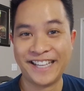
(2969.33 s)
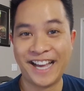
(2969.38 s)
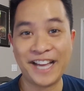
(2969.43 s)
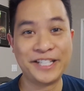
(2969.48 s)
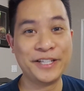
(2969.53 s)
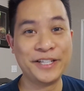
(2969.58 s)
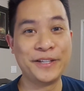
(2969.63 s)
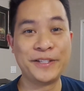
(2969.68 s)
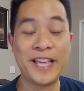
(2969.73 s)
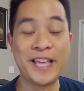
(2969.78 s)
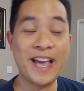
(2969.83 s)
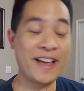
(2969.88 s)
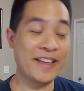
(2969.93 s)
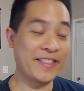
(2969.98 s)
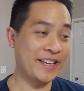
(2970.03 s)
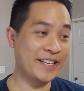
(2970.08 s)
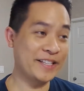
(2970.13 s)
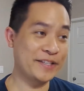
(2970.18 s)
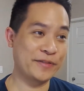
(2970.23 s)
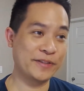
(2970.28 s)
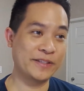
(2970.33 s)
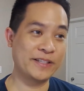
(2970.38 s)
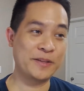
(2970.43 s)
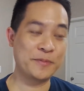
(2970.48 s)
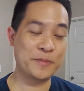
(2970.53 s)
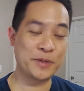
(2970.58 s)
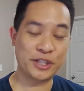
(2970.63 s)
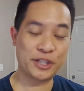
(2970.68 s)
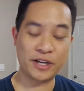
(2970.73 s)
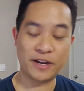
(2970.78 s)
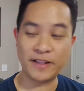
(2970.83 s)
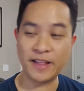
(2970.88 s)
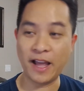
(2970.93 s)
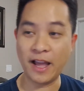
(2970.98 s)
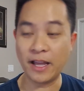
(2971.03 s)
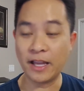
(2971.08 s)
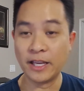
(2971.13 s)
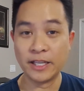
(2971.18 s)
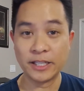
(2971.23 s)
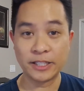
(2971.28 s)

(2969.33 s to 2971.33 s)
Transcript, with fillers: I do. Yeah. Thanks for letting me share that.